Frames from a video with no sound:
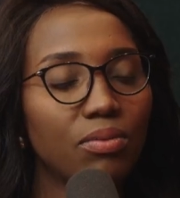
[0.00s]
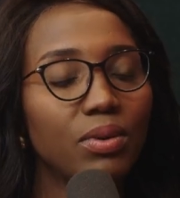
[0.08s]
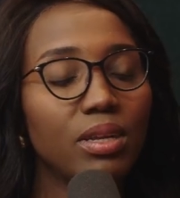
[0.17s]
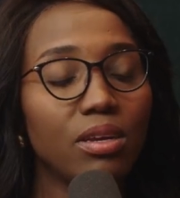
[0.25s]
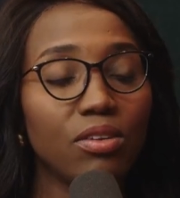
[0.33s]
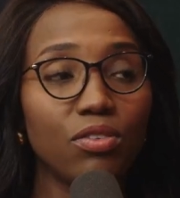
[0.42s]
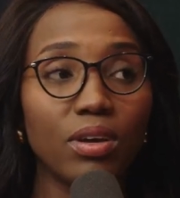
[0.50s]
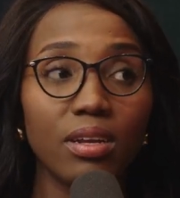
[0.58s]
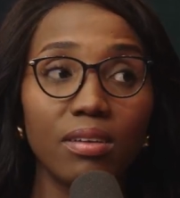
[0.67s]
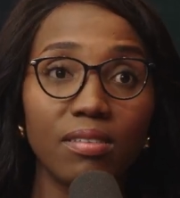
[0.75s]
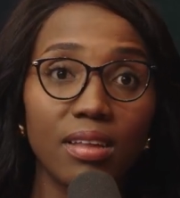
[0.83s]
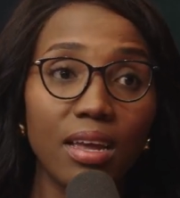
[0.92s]
We need to
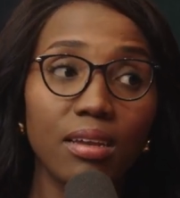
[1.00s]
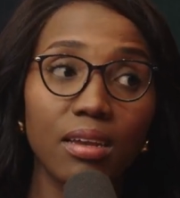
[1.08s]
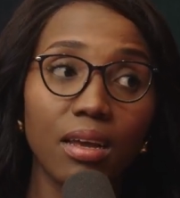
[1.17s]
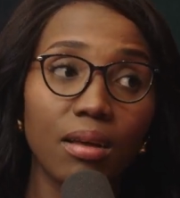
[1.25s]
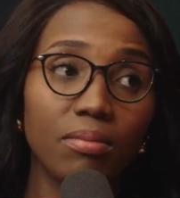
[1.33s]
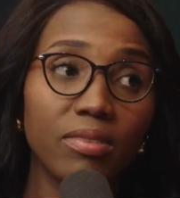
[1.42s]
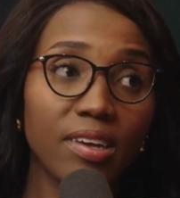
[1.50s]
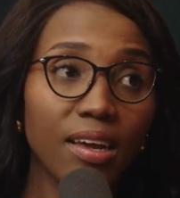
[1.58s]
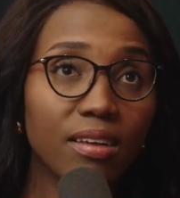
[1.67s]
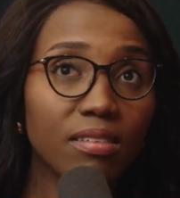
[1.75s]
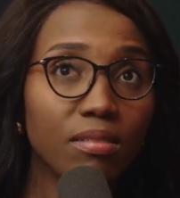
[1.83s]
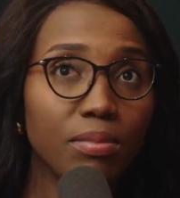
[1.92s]
understand income
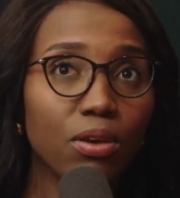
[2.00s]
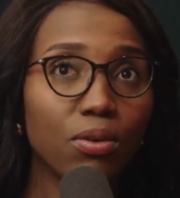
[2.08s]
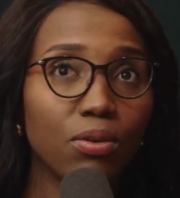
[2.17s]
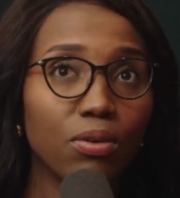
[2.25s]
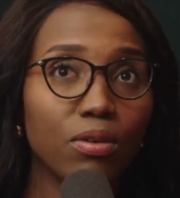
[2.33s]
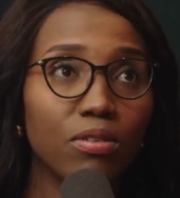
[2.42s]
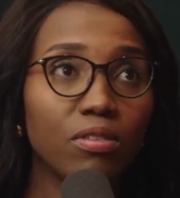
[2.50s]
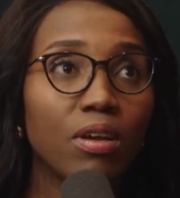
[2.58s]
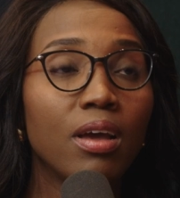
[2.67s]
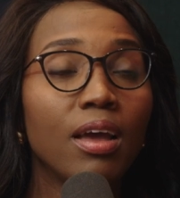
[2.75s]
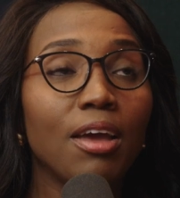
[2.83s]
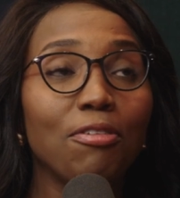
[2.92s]
tax, because
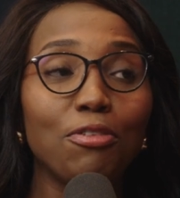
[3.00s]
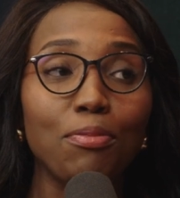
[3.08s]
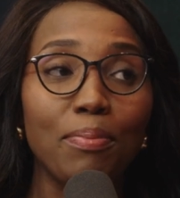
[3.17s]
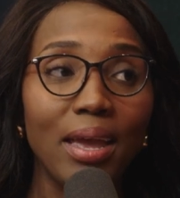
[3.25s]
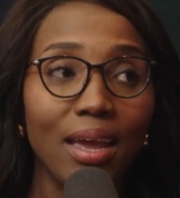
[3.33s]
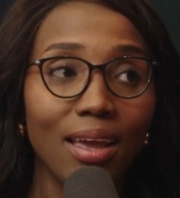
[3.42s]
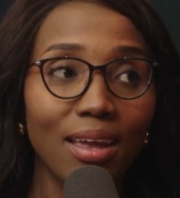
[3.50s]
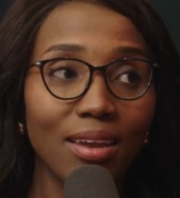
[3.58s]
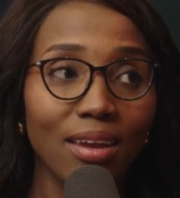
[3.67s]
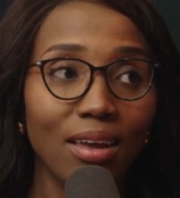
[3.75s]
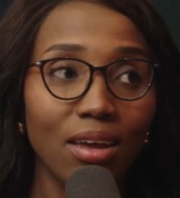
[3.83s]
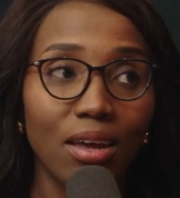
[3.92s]
if you make
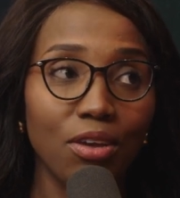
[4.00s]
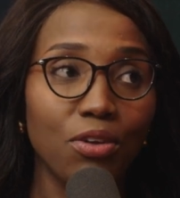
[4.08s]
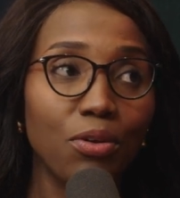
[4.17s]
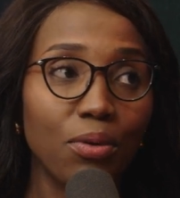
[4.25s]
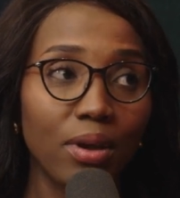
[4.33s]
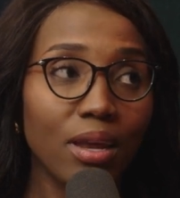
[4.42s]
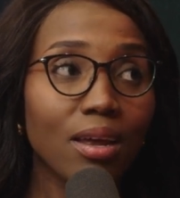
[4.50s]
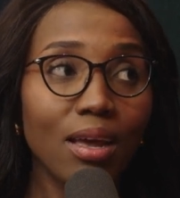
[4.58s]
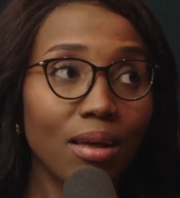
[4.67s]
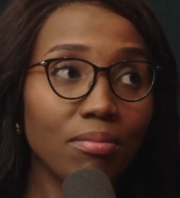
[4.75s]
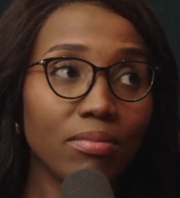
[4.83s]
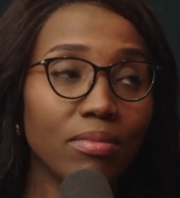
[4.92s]

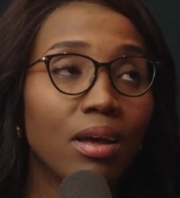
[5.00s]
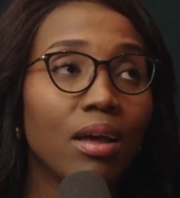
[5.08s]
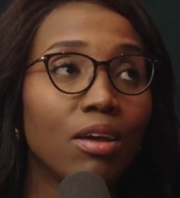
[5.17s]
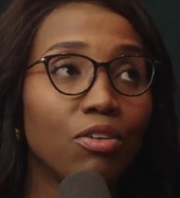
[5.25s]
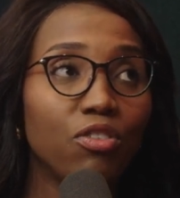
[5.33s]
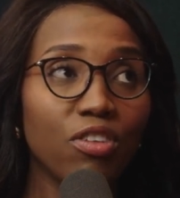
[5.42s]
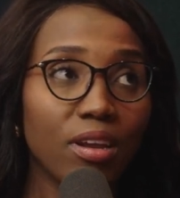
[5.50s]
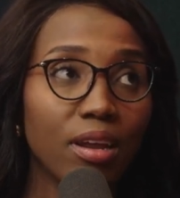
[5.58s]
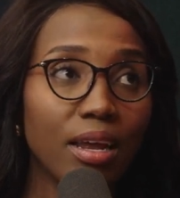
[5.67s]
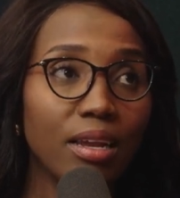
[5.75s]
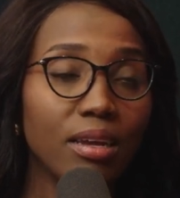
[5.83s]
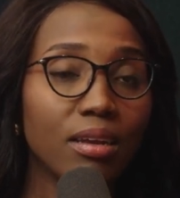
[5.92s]
income, you
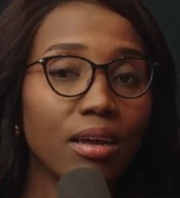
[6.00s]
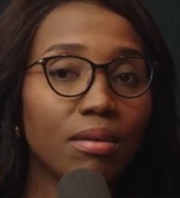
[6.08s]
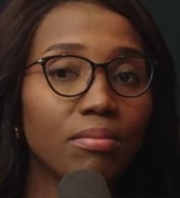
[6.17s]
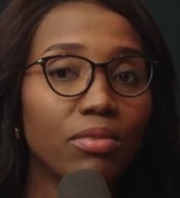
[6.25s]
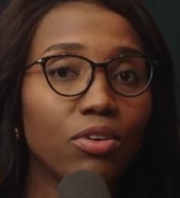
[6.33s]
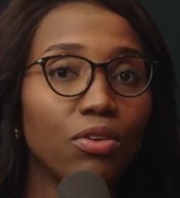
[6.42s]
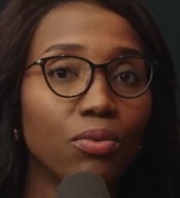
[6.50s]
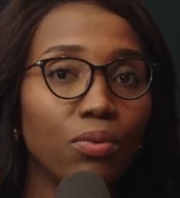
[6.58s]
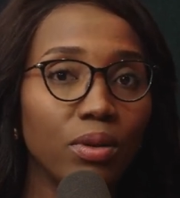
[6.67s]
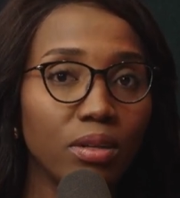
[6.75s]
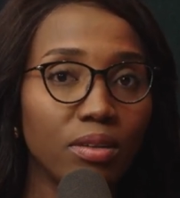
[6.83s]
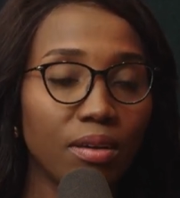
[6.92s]
generate income, you
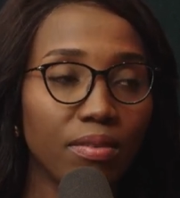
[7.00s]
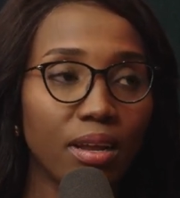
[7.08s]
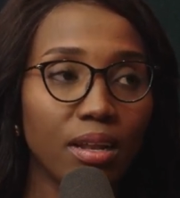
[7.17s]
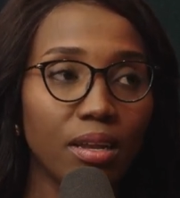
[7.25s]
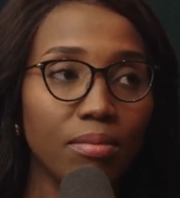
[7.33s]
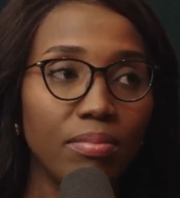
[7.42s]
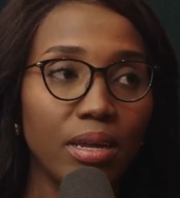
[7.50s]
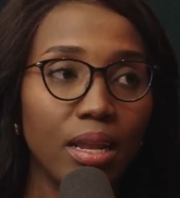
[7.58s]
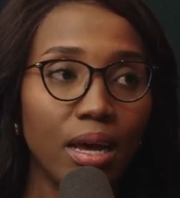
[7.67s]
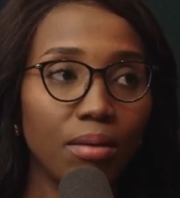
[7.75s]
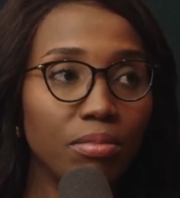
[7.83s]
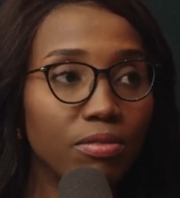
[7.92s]
will definitely be
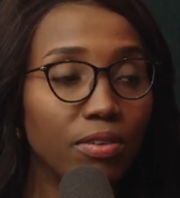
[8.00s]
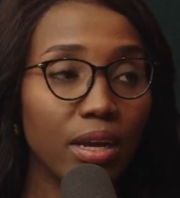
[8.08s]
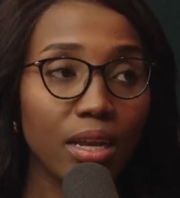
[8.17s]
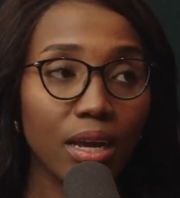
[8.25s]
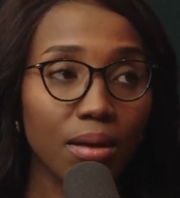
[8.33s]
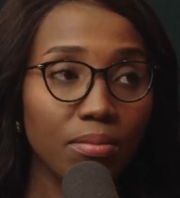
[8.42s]
liable for income